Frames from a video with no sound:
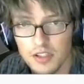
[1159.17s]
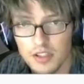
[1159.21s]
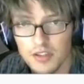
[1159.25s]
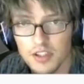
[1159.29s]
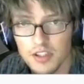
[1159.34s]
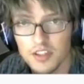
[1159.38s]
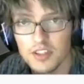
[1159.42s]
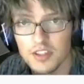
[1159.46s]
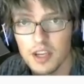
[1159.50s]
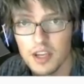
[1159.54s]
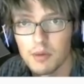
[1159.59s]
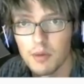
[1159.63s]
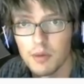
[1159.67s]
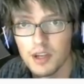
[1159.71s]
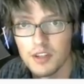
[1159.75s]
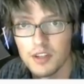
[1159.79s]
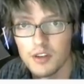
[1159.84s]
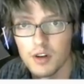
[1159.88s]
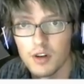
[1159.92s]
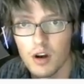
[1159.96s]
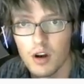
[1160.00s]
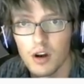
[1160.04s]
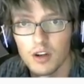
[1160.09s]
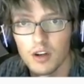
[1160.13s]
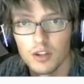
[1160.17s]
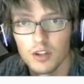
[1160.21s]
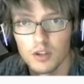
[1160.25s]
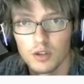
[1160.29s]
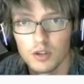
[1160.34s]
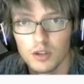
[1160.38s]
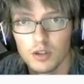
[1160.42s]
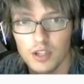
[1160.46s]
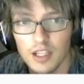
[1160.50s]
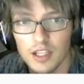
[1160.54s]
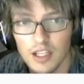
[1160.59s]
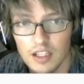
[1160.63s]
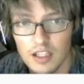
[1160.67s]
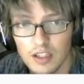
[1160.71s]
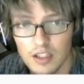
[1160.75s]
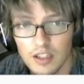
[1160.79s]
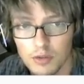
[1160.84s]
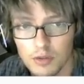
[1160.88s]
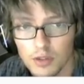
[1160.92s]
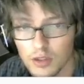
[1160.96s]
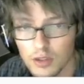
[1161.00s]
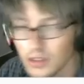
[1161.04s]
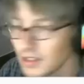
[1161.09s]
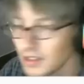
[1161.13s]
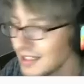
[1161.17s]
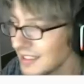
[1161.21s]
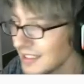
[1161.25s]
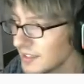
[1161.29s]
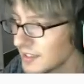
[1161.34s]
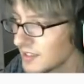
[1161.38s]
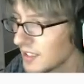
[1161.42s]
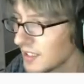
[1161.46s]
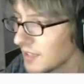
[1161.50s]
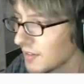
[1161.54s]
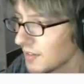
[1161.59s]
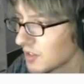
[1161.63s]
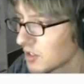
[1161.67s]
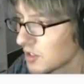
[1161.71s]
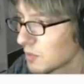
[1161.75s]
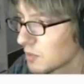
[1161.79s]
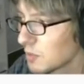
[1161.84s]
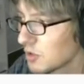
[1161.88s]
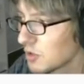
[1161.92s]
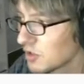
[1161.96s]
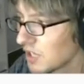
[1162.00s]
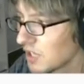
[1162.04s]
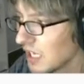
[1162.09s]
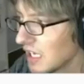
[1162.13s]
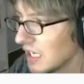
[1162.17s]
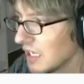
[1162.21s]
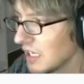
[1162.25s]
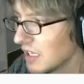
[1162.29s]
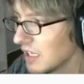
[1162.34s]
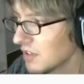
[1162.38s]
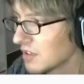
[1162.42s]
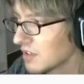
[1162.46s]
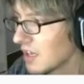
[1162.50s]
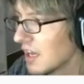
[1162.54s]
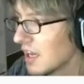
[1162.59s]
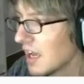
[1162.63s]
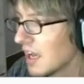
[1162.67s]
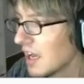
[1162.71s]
since I read your article and I know you're leasing this Mercedes,